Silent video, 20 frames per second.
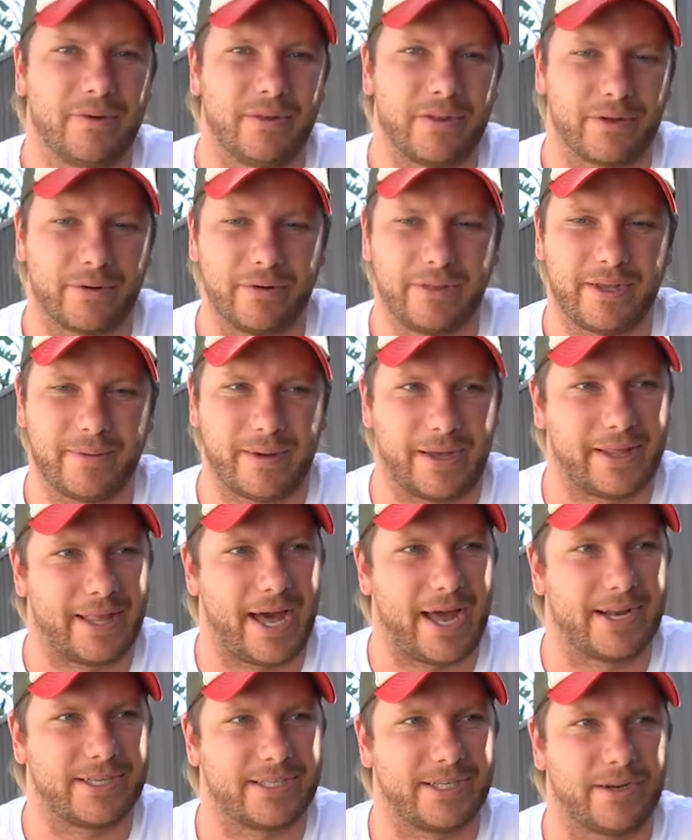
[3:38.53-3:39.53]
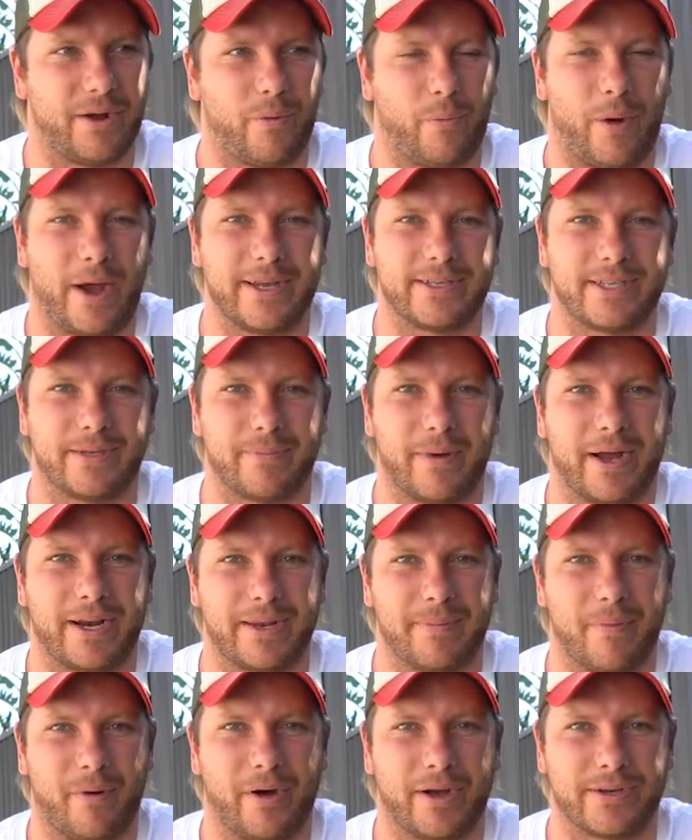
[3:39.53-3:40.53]
The good thing about that is you're not wasting
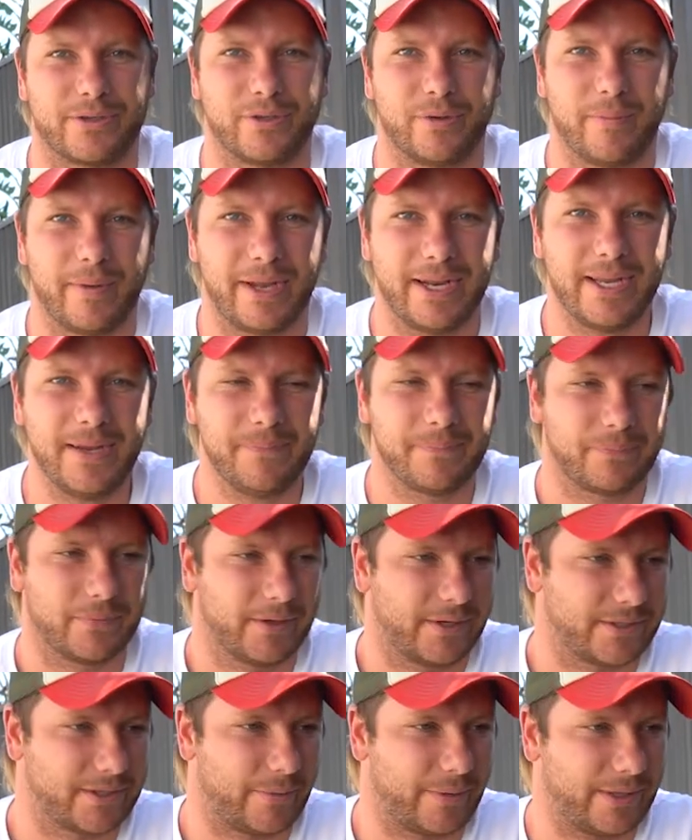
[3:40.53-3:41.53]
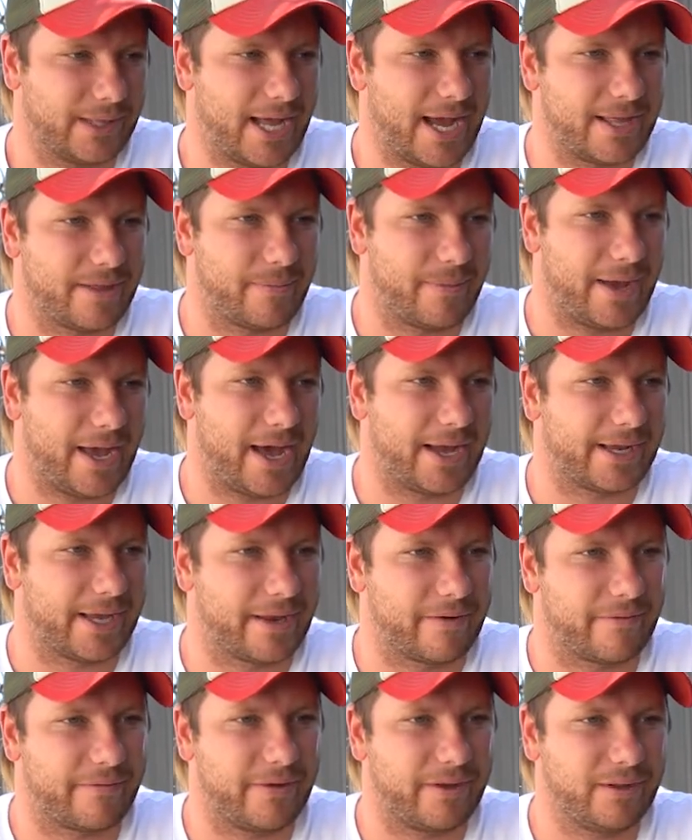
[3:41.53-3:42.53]
money buying too many. So we lay them out and
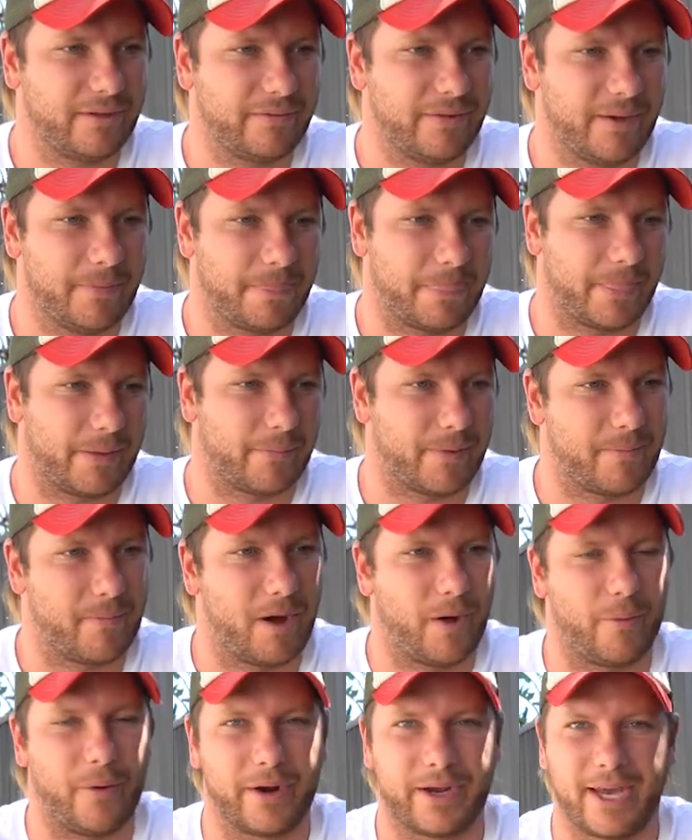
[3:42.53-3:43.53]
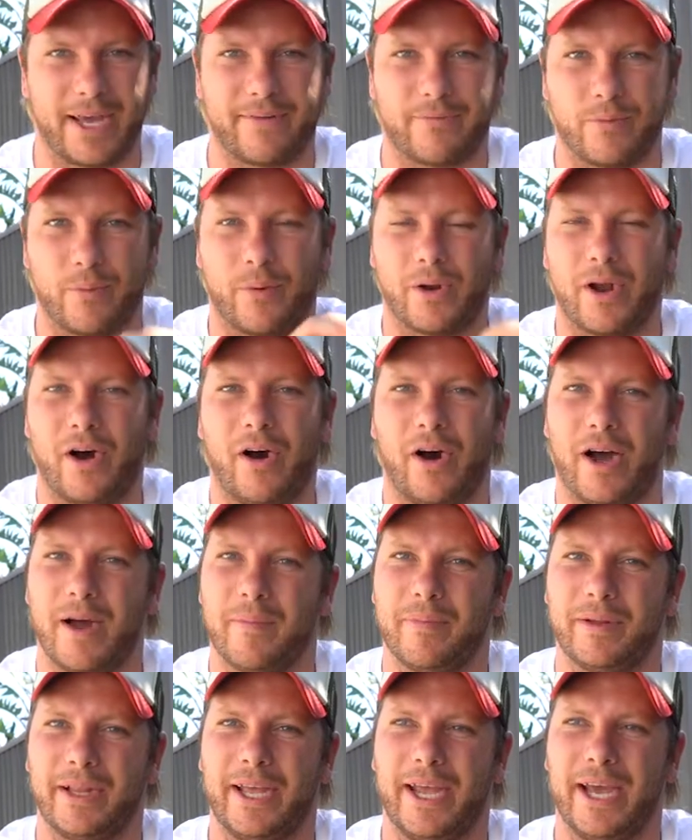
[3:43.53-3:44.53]
get a feel of it, and we might work out if we want a
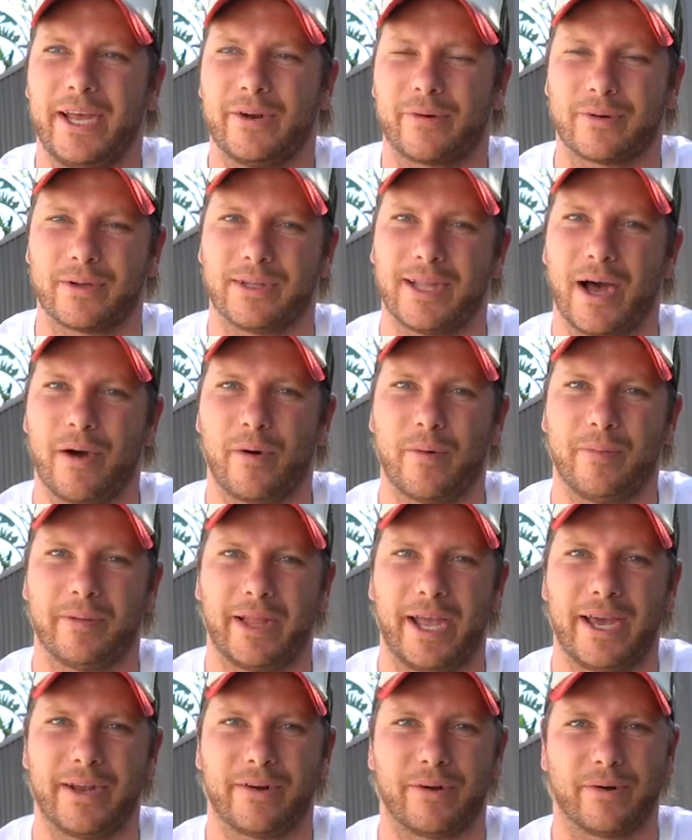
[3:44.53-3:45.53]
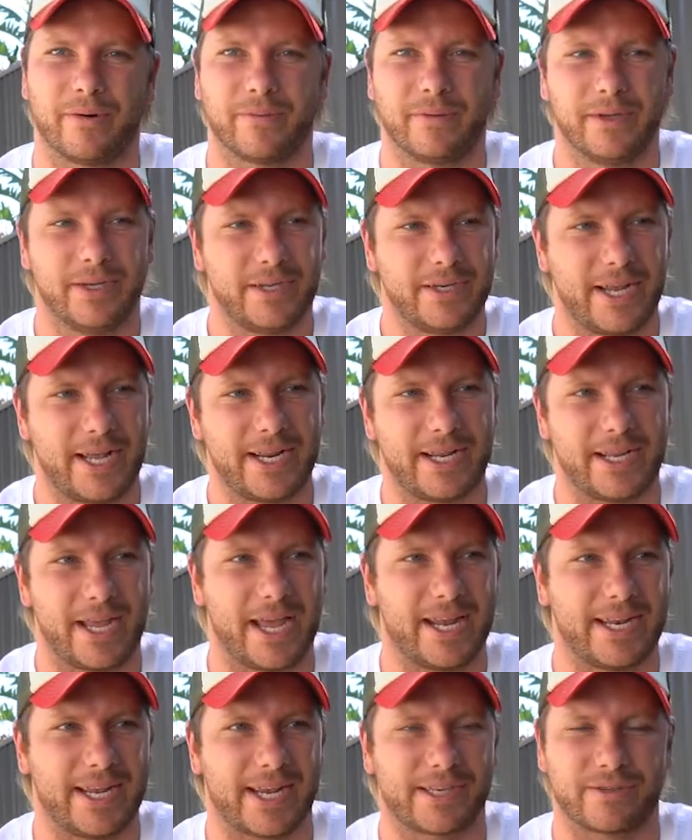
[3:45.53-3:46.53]
higher plant or a lower plant or
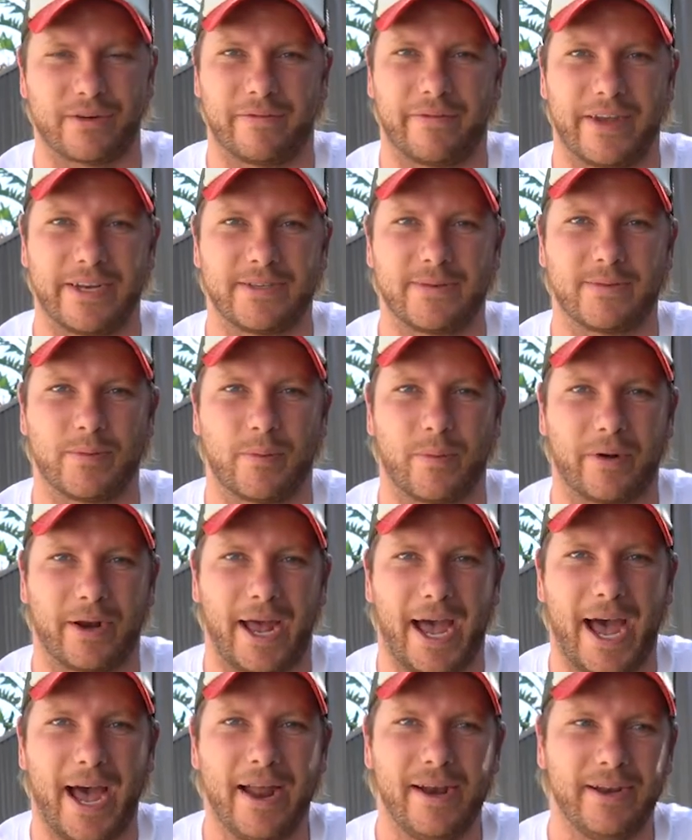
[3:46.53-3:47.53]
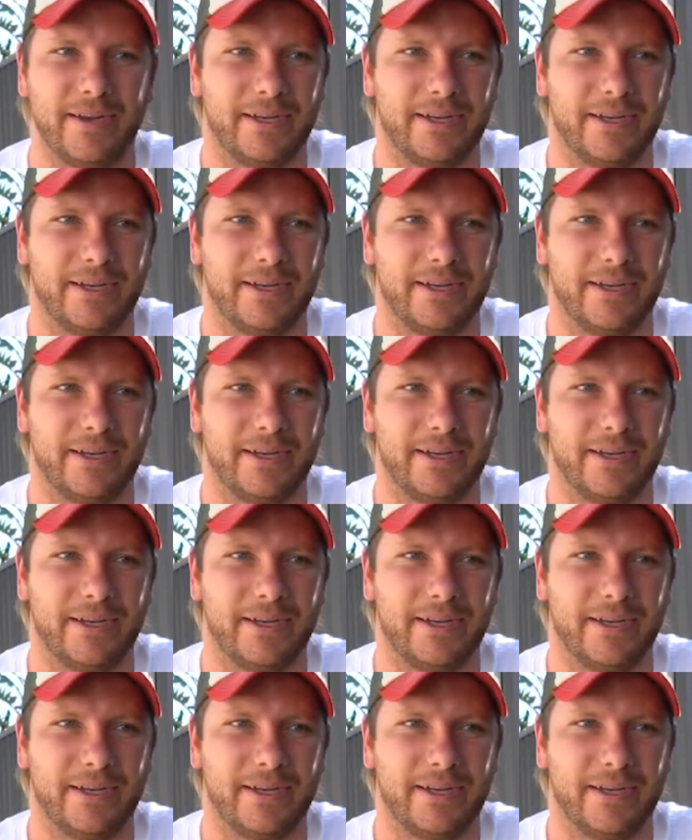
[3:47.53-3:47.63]
any extra features we want to add.